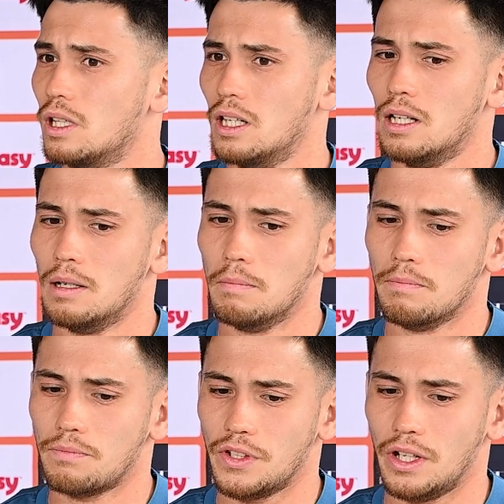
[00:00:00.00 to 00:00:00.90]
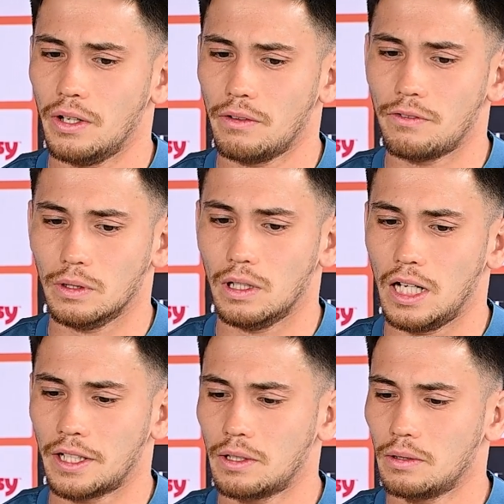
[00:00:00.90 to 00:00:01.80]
I feel like